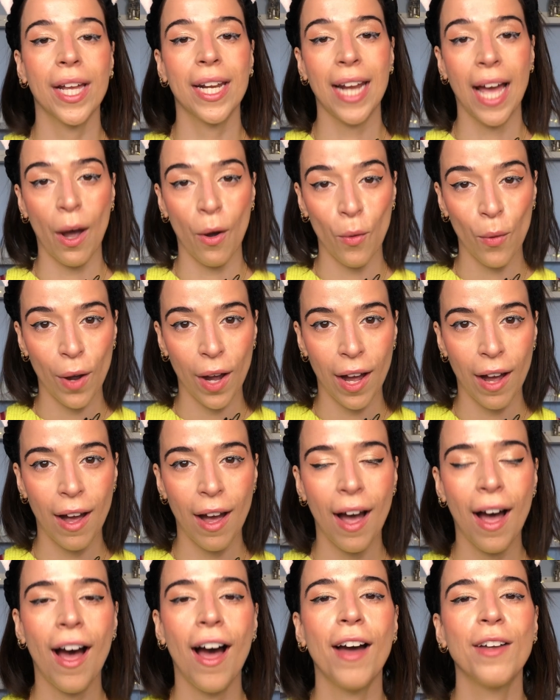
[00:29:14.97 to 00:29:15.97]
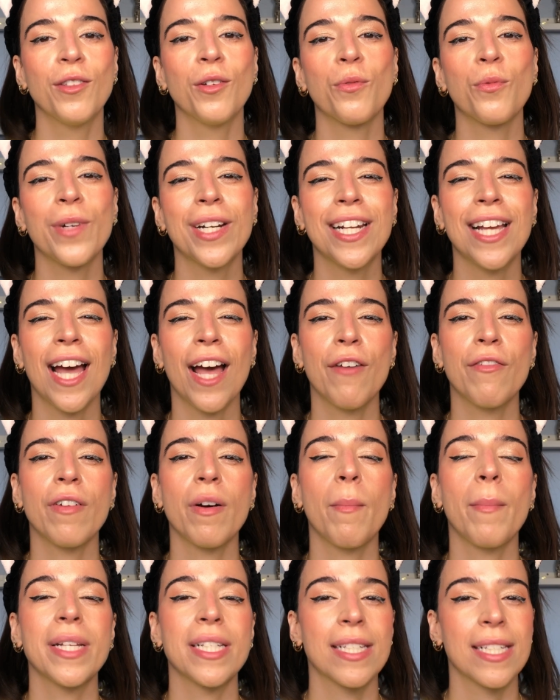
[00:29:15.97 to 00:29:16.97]
And now, I don't really have
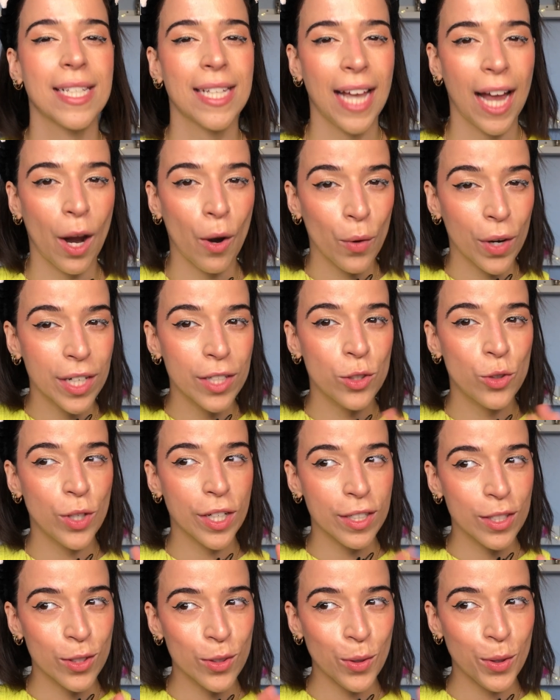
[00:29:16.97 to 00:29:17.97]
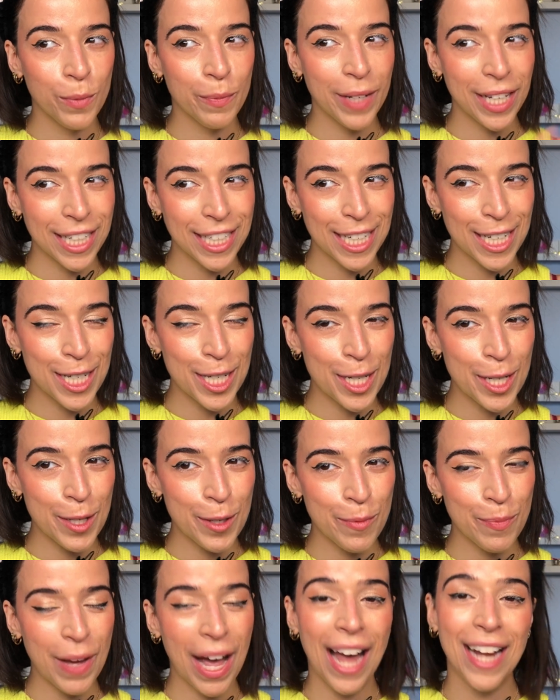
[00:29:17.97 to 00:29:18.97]
a mascara drugstore
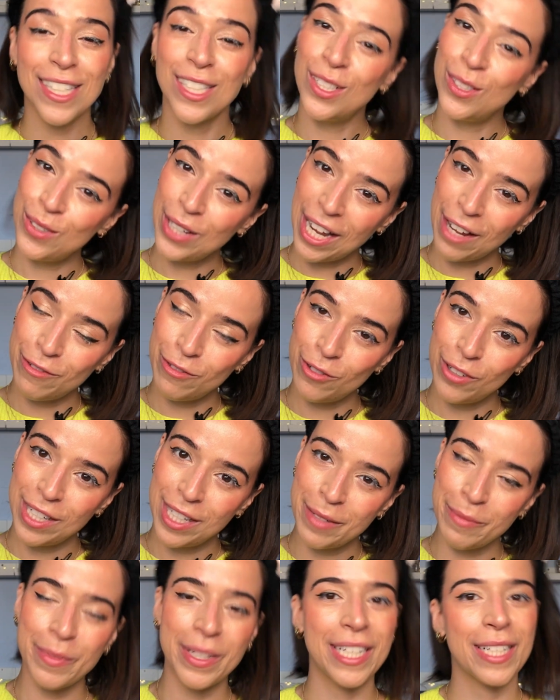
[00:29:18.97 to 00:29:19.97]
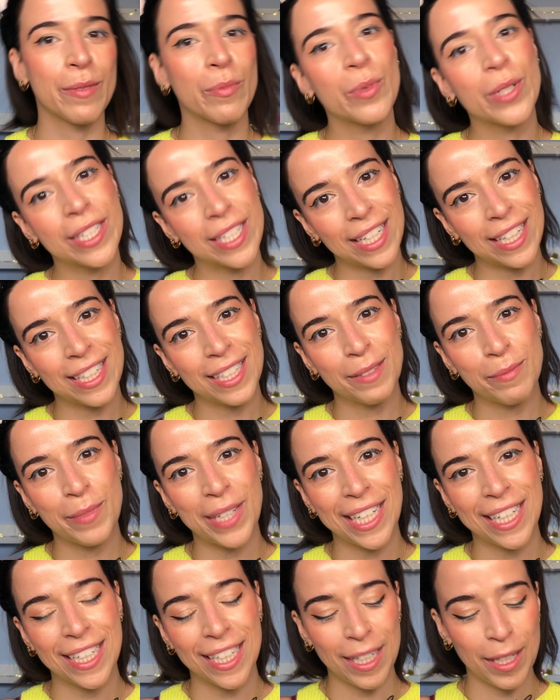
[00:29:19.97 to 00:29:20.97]
makeup. I do have one, but it's Brazilian
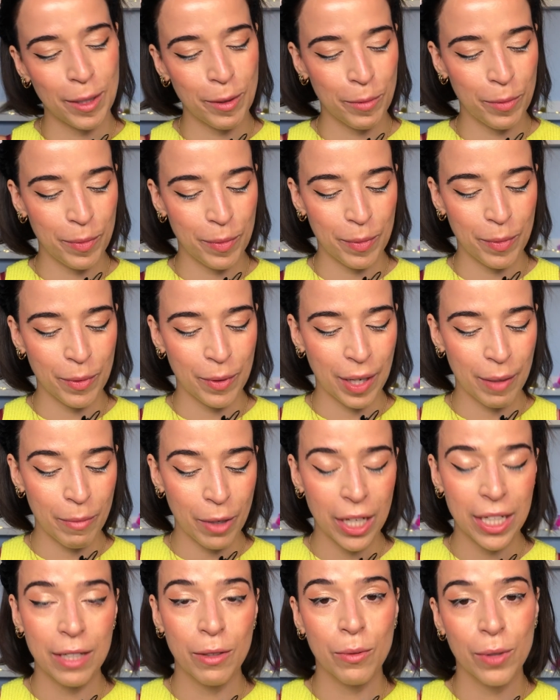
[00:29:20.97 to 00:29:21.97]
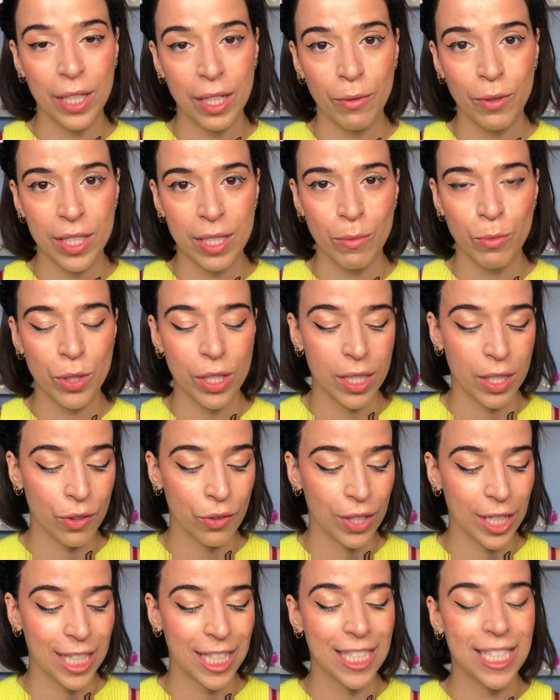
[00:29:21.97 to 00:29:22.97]
makeup. I bought it when I was in
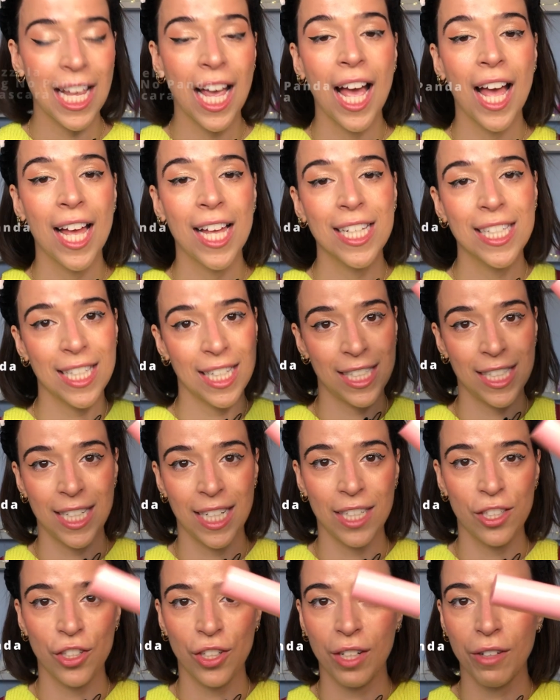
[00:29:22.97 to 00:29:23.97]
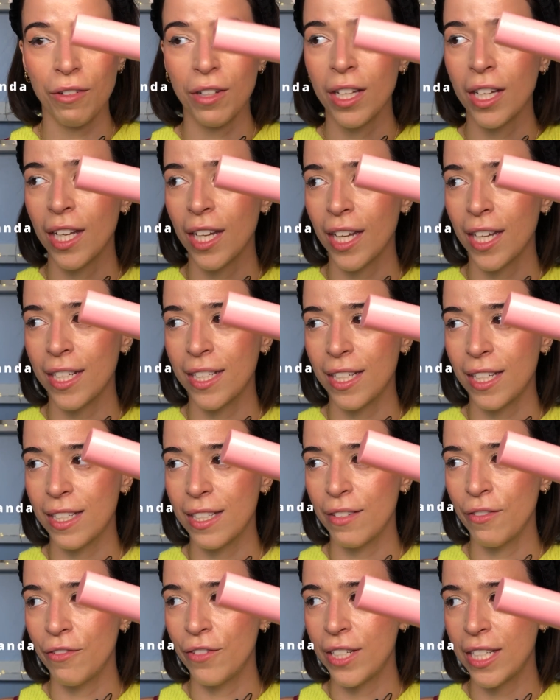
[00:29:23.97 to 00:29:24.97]
Brazil and it's sensational. It's
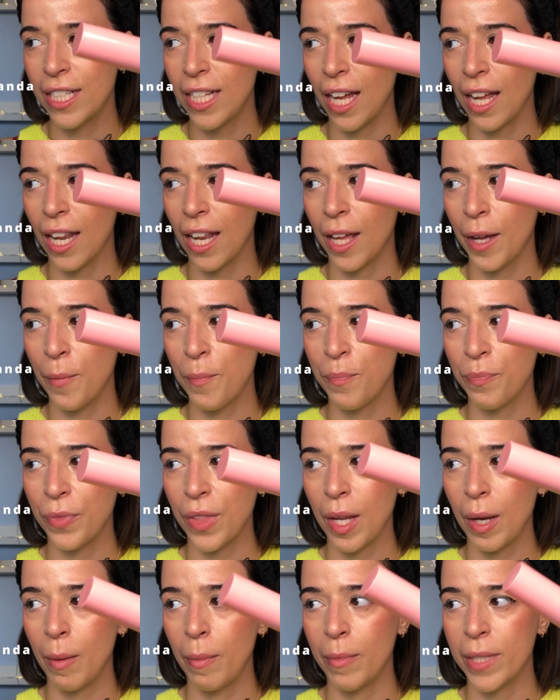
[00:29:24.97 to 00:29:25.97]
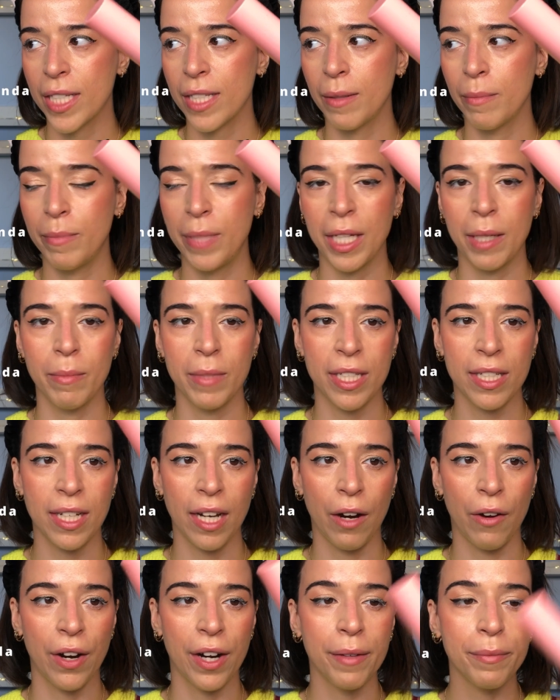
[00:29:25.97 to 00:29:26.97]
this Vizzela big
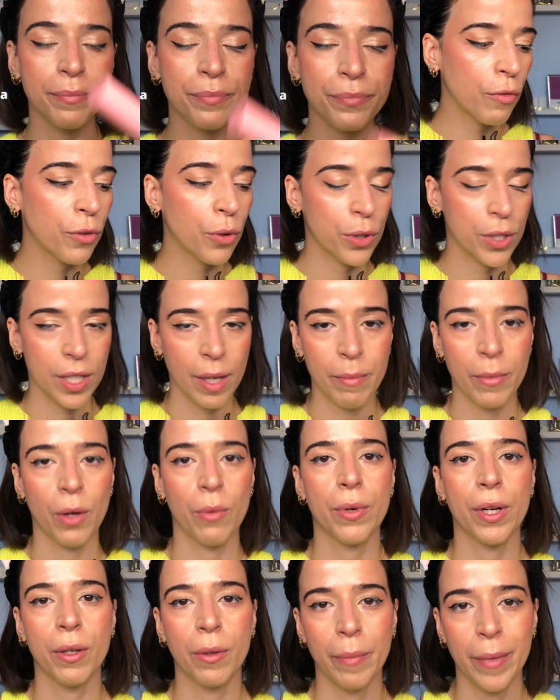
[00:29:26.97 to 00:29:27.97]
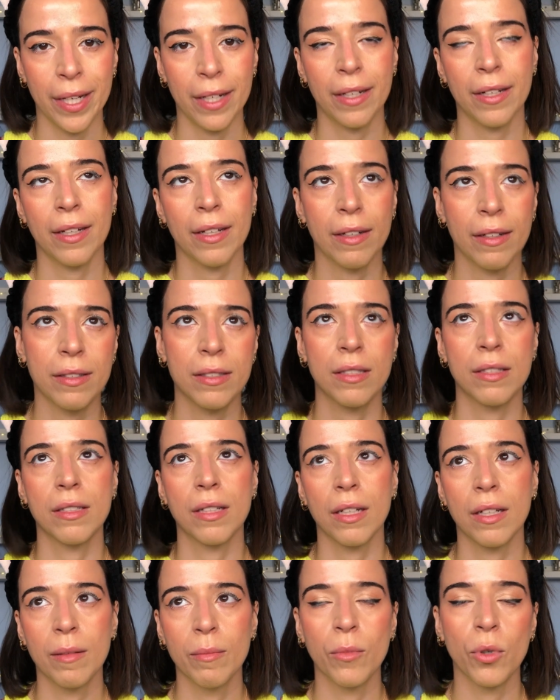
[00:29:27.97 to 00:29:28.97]
mascara. course, I'm not recommending it here because it's
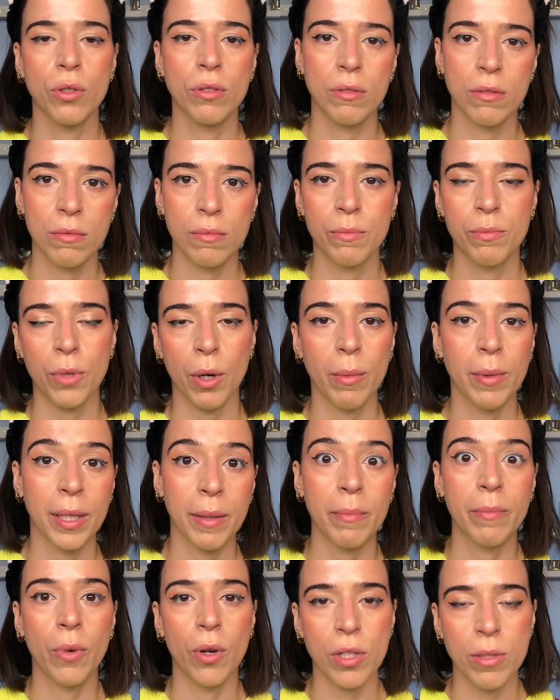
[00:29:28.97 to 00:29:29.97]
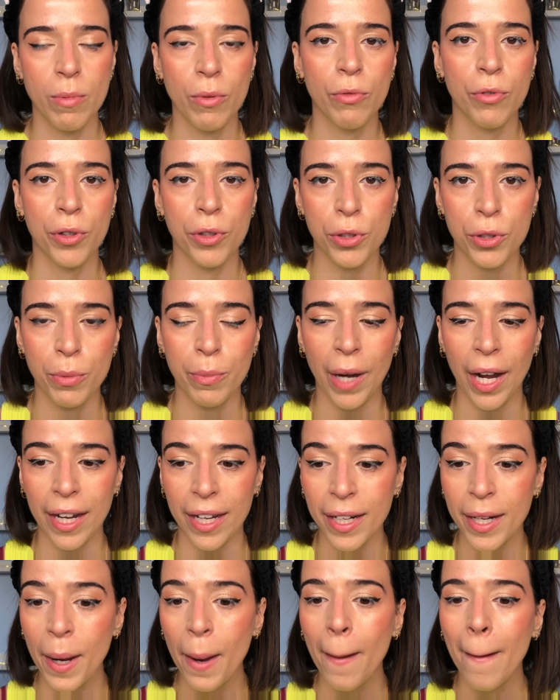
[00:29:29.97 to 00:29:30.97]
like probably impossible for you to buy
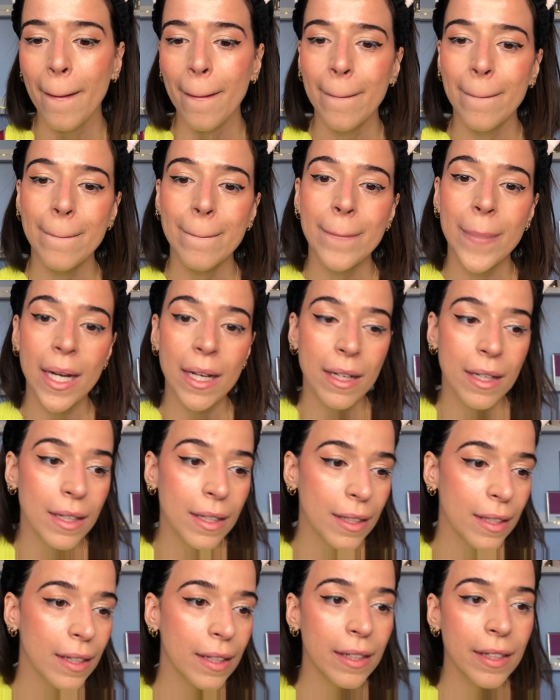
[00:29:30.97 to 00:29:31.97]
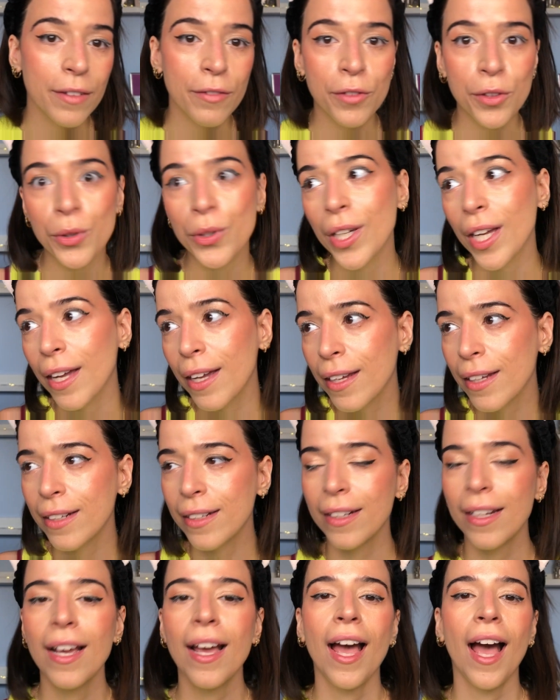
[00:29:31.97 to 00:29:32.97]
it. But if you can.
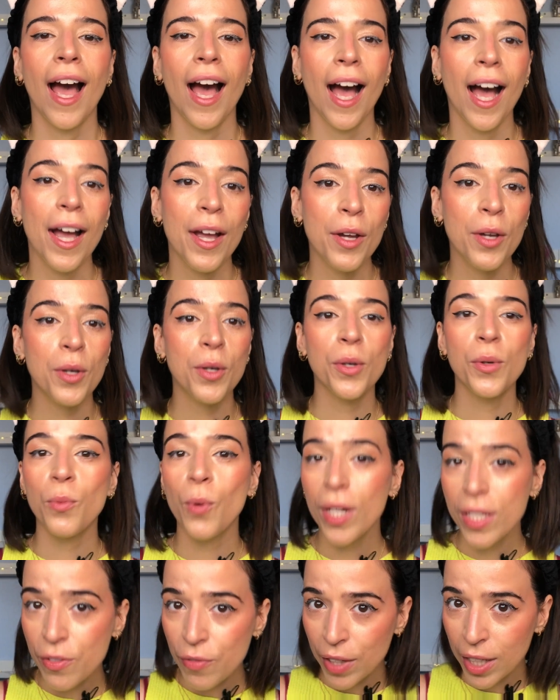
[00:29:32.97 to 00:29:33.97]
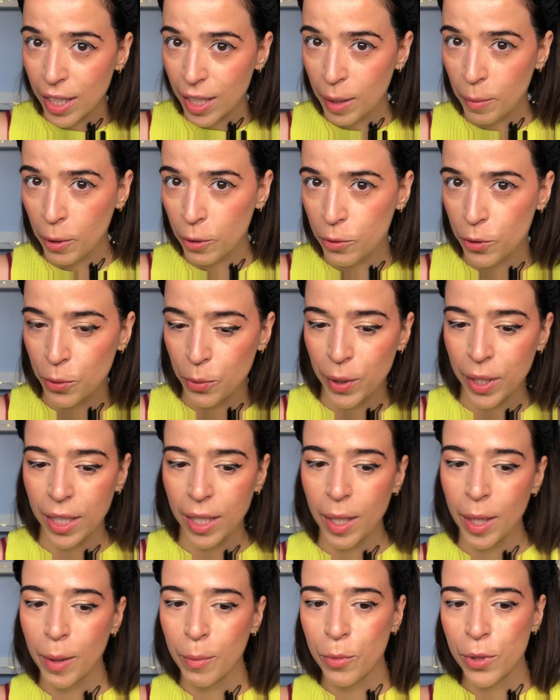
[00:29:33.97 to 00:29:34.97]
I was thinking about doing
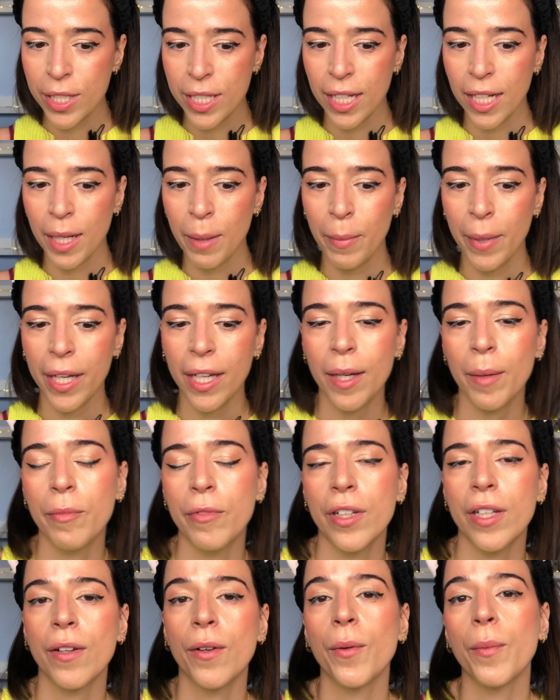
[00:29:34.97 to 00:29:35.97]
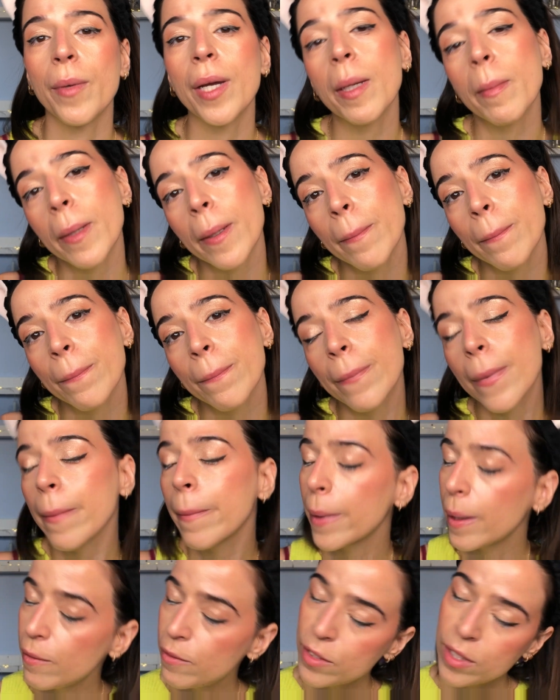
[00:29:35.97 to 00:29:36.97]
a Brazilian makeup video.
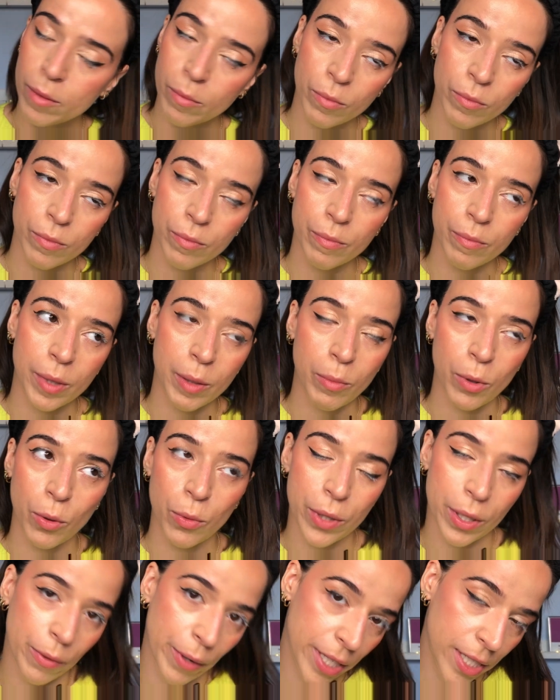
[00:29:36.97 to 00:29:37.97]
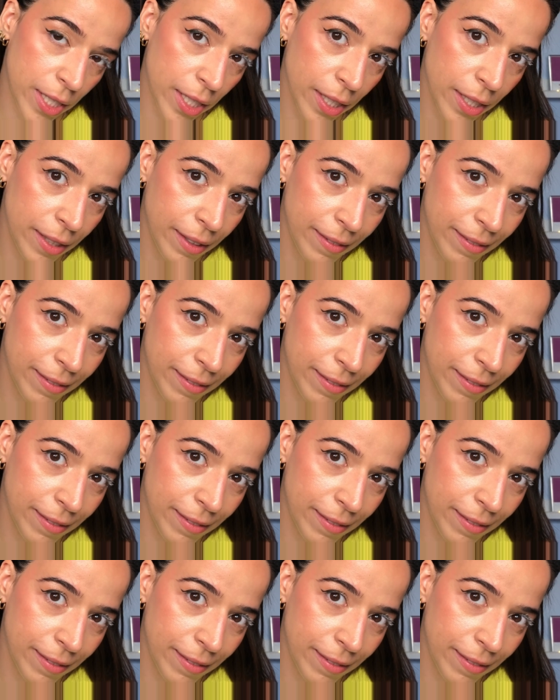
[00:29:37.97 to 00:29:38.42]
Maybe if some people request it.